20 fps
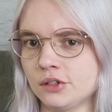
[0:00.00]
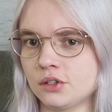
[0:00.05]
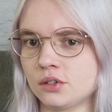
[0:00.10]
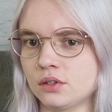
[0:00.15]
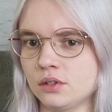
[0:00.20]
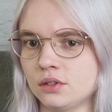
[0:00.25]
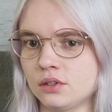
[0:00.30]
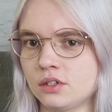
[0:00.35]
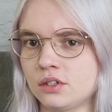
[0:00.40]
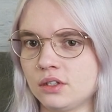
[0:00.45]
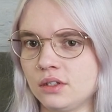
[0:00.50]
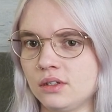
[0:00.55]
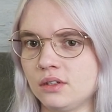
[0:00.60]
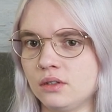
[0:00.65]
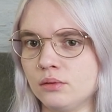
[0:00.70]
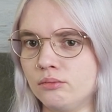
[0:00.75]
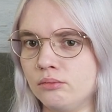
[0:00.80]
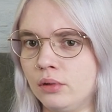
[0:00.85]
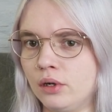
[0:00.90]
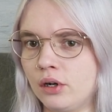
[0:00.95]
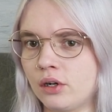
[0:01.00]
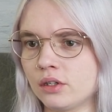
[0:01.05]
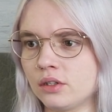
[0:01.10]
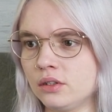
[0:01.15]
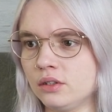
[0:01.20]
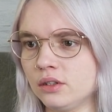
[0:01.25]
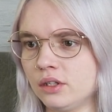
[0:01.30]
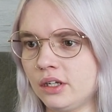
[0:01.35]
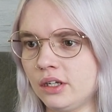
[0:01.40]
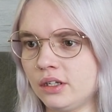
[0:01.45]
just gonna sit in a barn
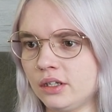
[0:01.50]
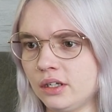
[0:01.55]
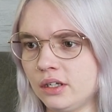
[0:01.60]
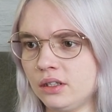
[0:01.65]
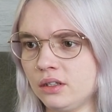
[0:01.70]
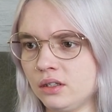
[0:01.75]
all day then?